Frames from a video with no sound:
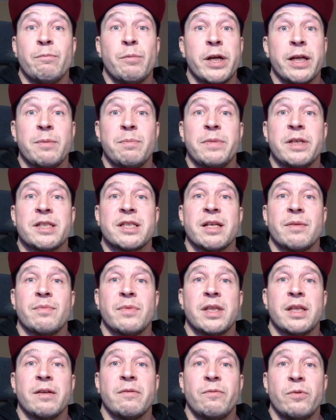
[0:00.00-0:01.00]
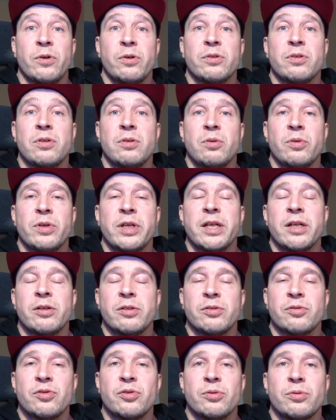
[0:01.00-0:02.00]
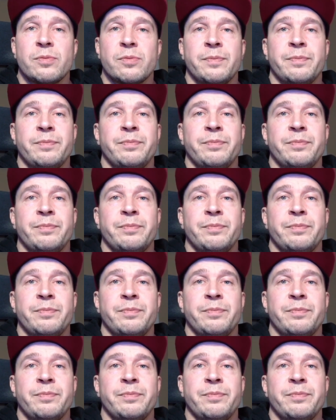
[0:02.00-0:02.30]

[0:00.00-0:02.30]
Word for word: might be something worth looking onto.